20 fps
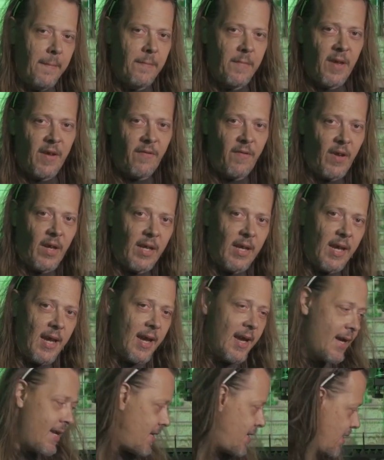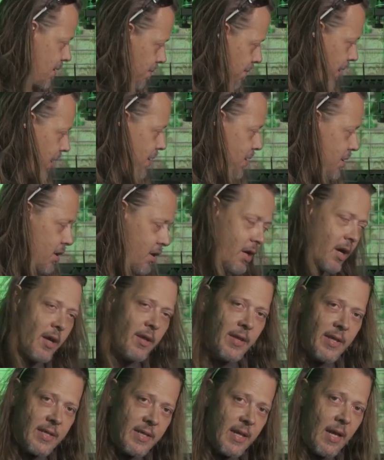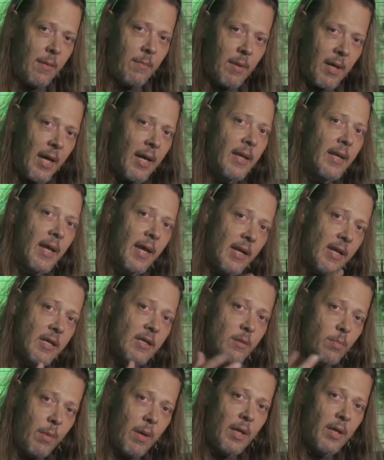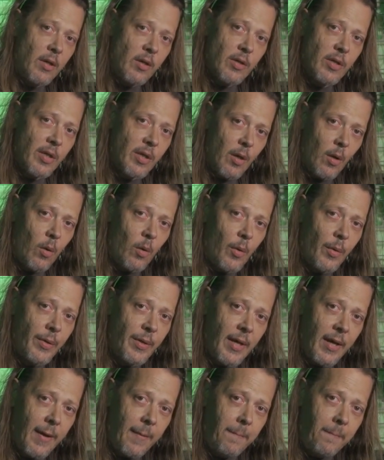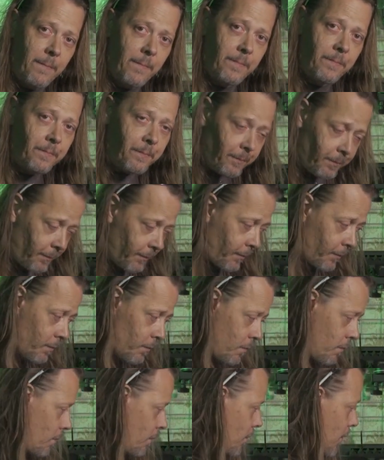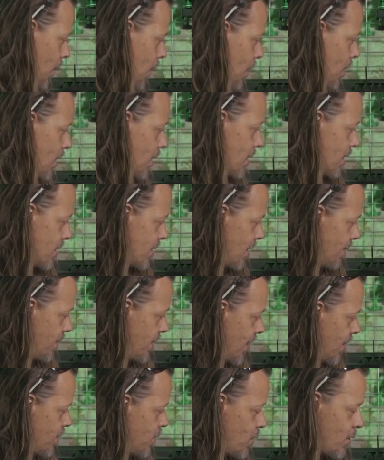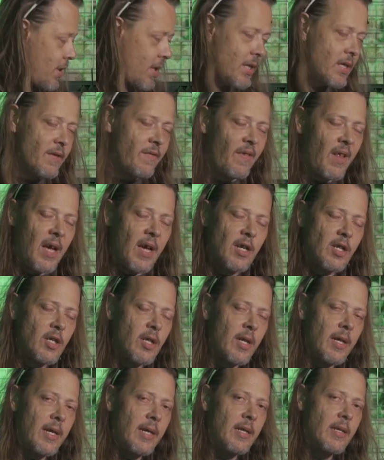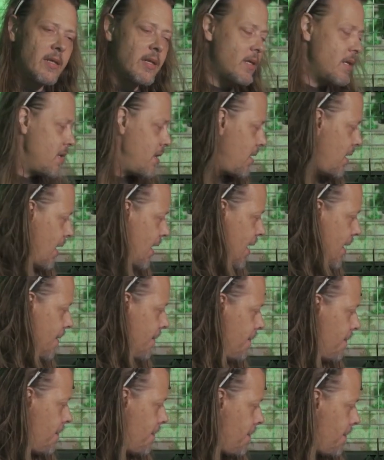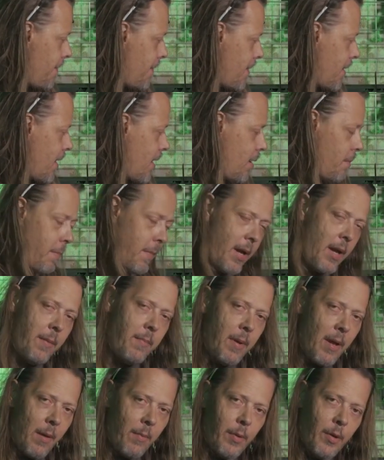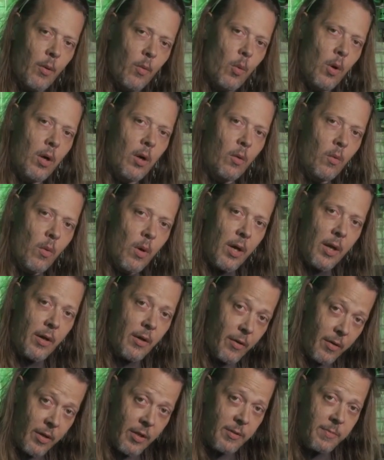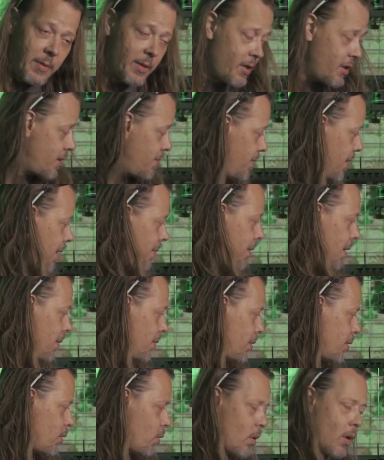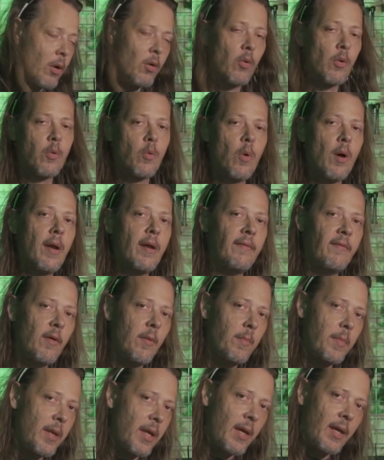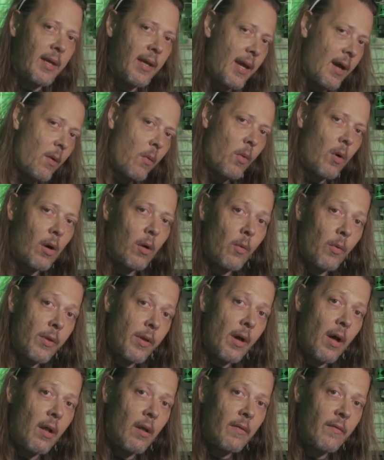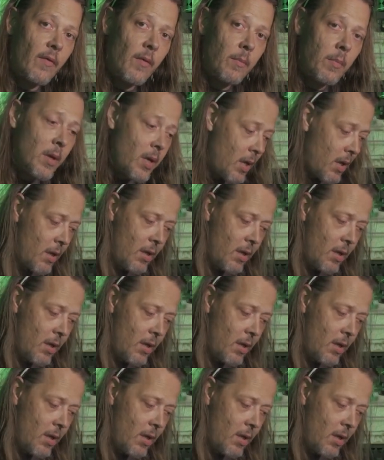If it can't, it may turn on the same light that it's been using the whole time. Sometimes with these flashlights, it may be able to work one, or the spirits may be able to work with one of them, but they can't work with all of them.